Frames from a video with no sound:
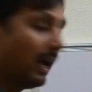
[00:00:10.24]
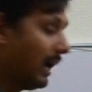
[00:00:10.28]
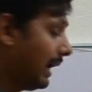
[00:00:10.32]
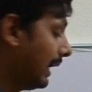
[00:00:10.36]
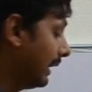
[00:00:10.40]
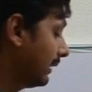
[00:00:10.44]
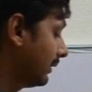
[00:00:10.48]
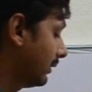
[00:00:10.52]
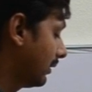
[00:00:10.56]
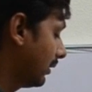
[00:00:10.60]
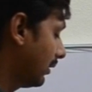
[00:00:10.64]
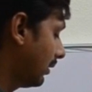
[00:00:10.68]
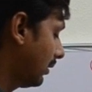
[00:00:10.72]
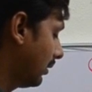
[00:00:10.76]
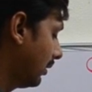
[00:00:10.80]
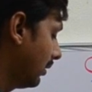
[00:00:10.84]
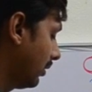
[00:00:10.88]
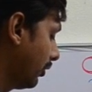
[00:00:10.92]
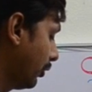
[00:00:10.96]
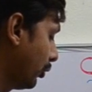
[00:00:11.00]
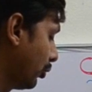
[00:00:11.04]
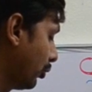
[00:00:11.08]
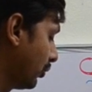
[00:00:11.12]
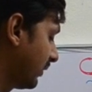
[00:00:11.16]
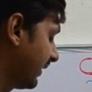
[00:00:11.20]

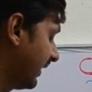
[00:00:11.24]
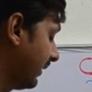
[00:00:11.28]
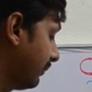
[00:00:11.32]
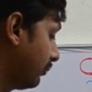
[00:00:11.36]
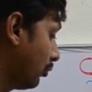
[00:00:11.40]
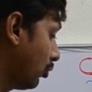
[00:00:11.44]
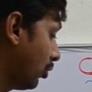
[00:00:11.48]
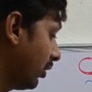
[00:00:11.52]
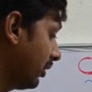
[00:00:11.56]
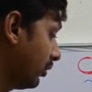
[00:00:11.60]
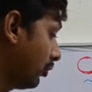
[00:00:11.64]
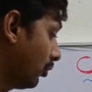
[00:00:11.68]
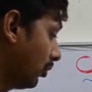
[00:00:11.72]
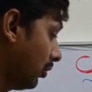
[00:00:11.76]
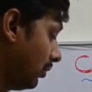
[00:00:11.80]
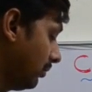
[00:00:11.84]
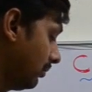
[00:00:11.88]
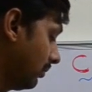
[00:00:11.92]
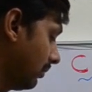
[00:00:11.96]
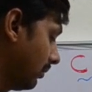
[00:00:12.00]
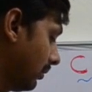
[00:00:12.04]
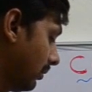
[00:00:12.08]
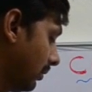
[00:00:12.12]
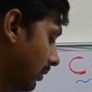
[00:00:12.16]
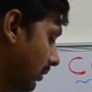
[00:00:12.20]
and using
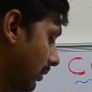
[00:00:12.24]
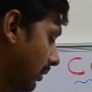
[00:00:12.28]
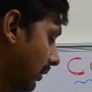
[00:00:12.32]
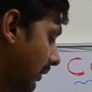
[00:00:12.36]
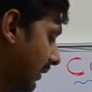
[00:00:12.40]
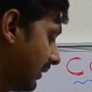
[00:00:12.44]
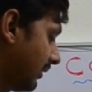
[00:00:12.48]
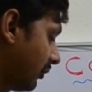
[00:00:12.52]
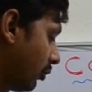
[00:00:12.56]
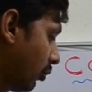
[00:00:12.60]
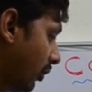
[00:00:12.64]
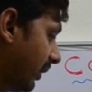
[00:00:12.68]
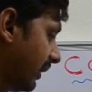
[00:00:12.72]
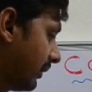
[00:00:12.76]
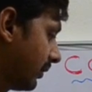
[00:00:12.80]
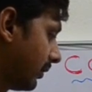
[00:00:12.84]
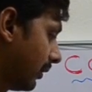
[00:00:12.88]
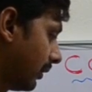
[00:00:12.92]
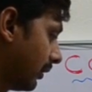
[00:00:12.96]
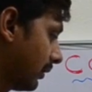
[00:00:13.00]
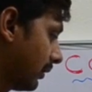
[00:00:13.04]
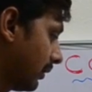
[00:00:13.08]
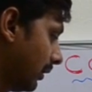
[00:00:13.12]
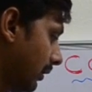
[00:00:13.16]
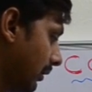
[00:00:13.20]
pointer, let's draw a
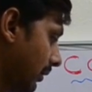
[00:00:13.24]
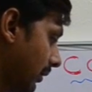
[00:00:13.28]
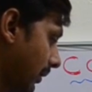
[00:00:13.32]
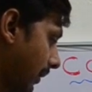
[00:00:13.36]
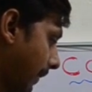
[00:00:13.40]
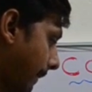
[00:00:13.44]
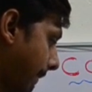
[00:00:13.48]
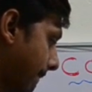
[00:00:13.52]
circle.